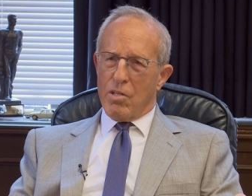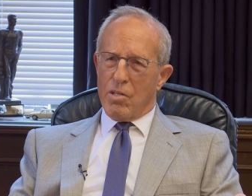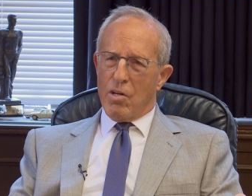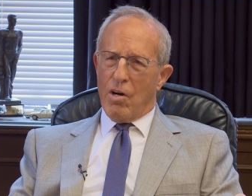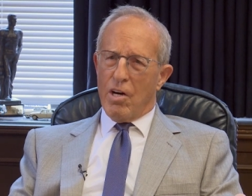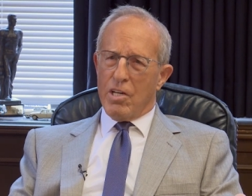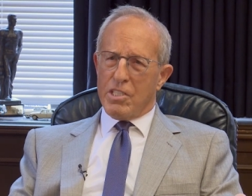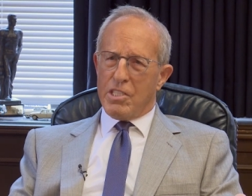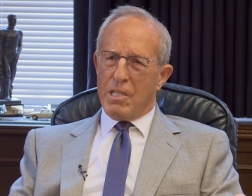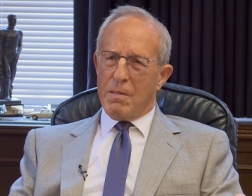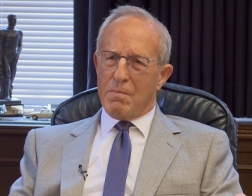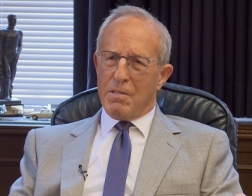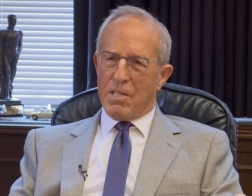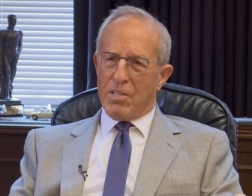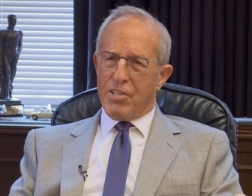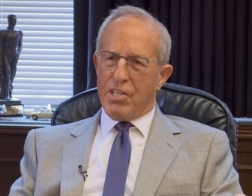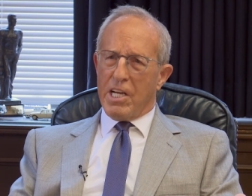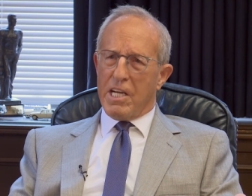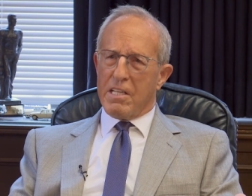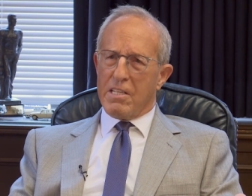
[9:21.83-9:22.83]
caused him
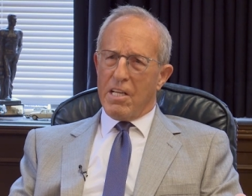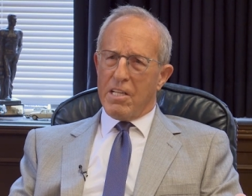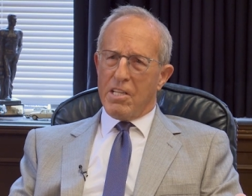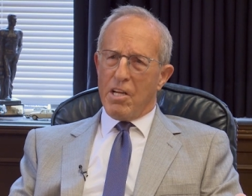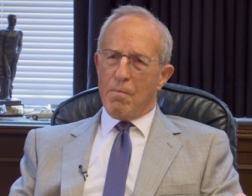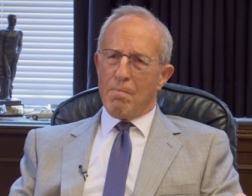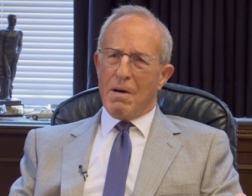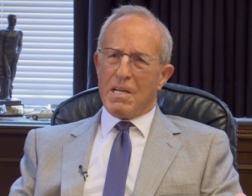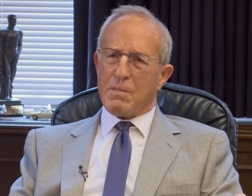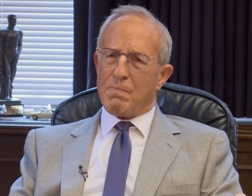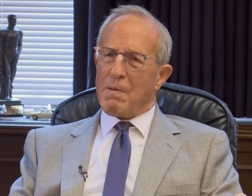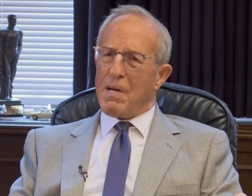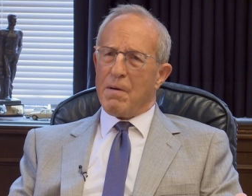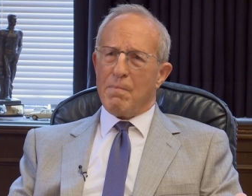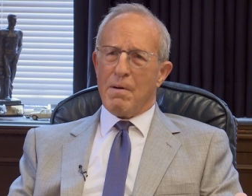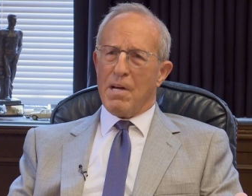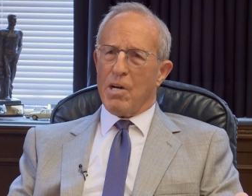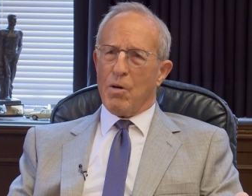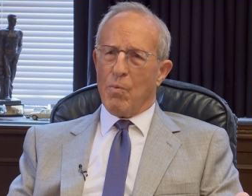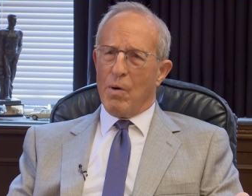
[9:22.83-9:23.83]
to think that there must be
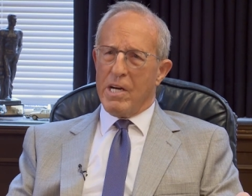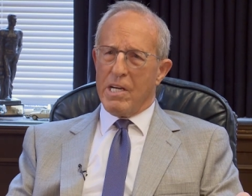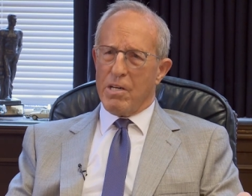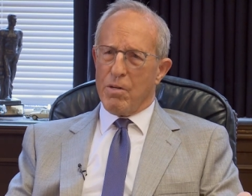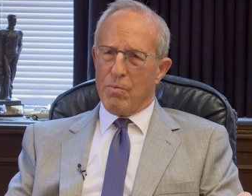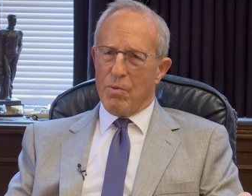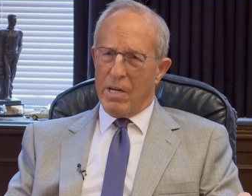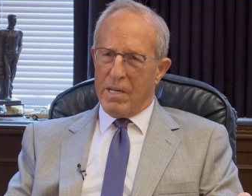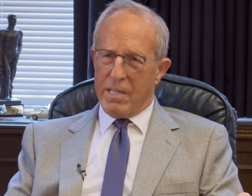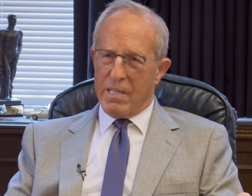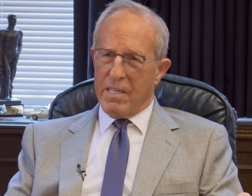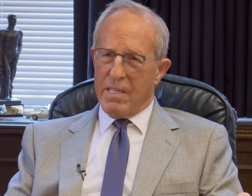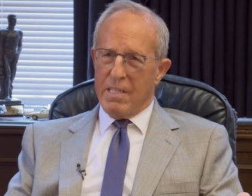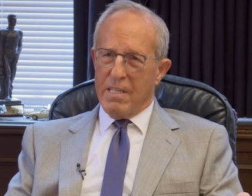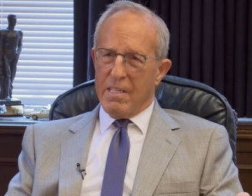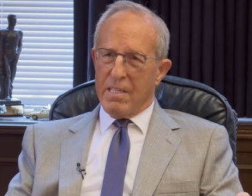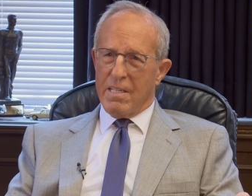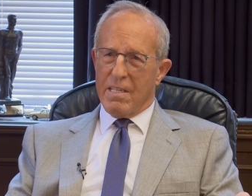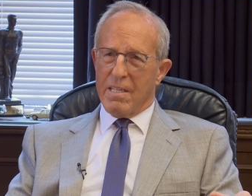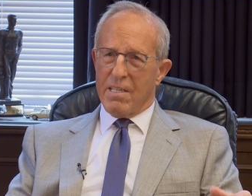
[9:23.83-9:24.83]
a better way to run
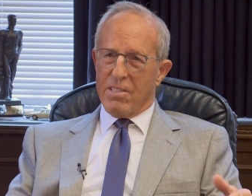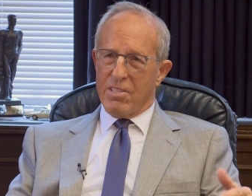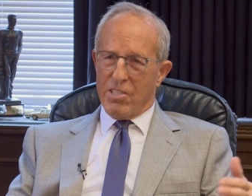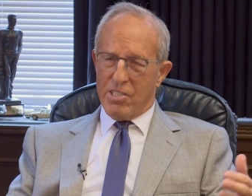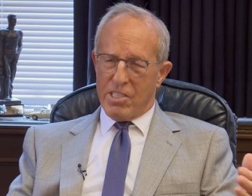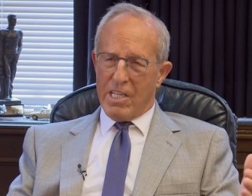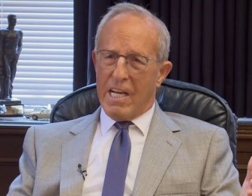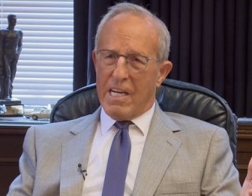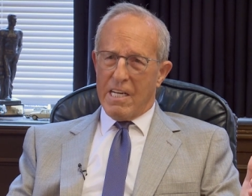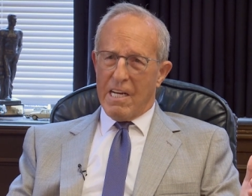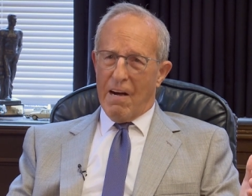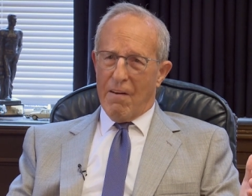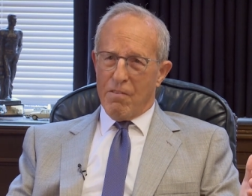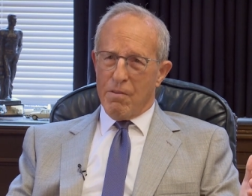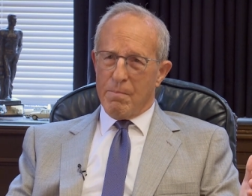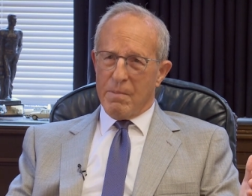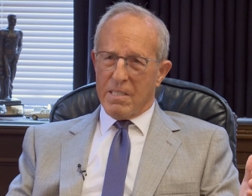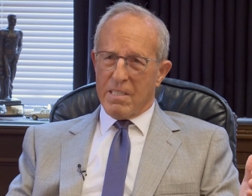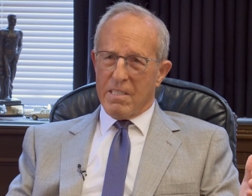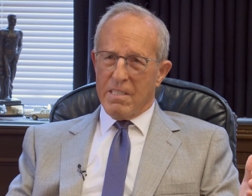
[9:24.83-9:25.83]
uh, the state
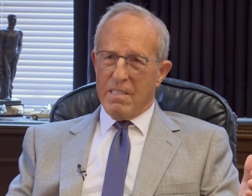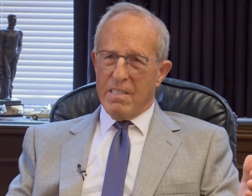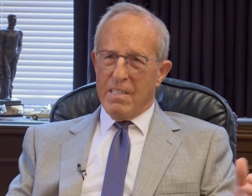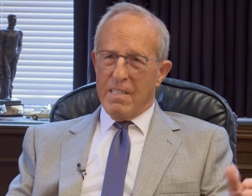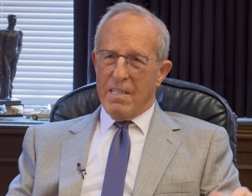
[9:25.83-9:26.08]
government.